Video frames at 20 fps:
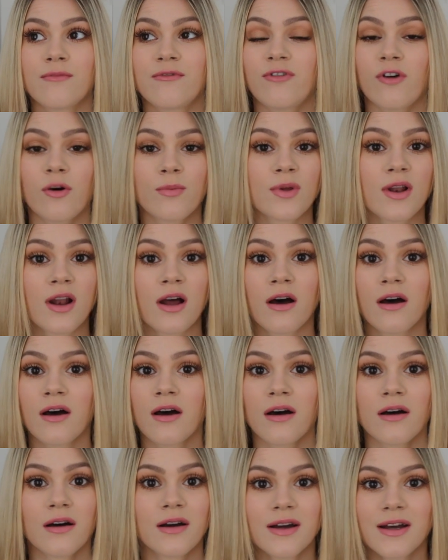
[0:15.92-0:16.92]

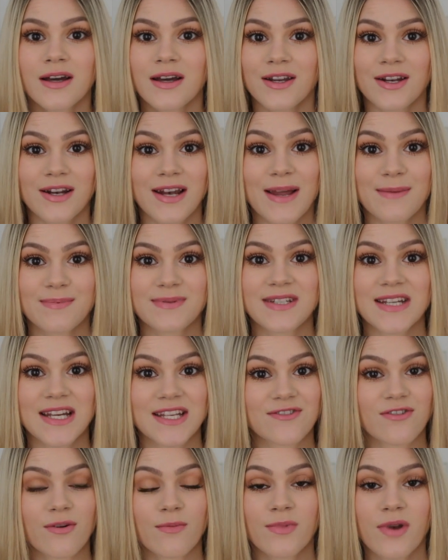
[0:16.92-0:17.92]
formula
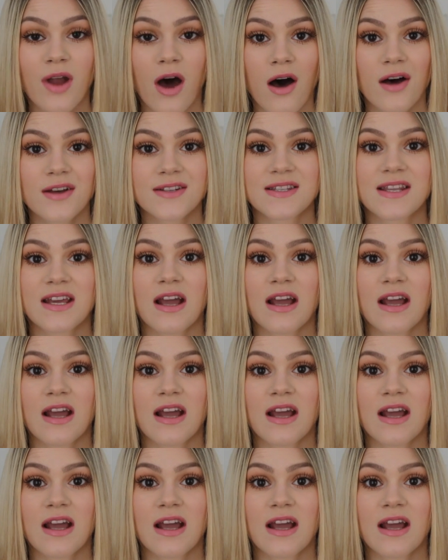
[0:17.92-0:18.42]
lipsticks from NARS.